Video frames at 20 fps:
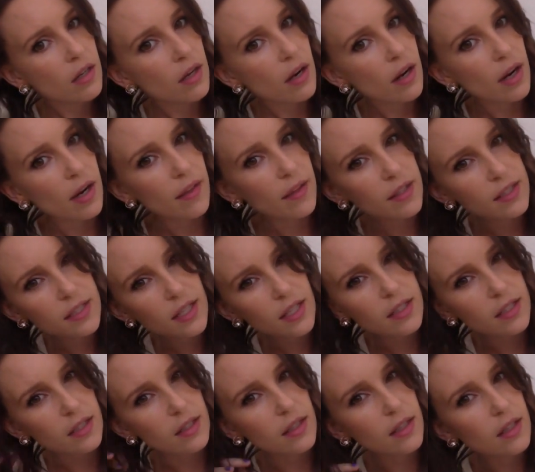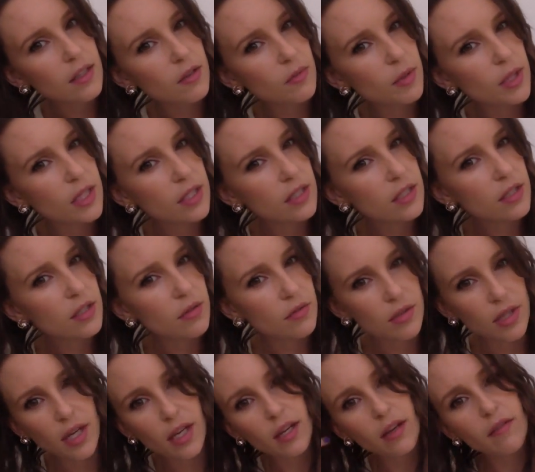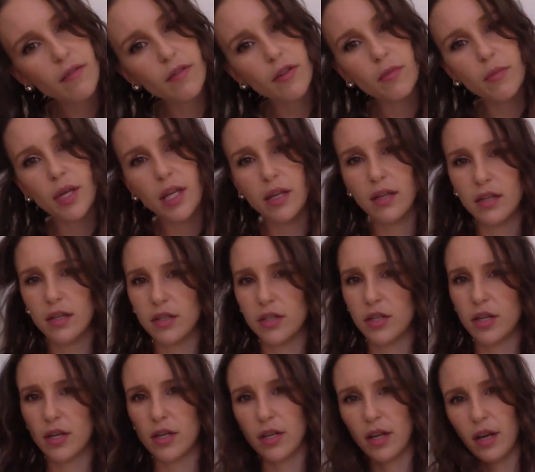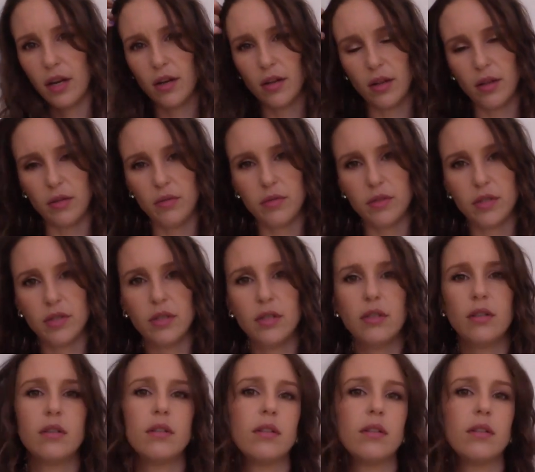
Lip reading: Alright, this side's a little bit too tight for me. I should have done it looser.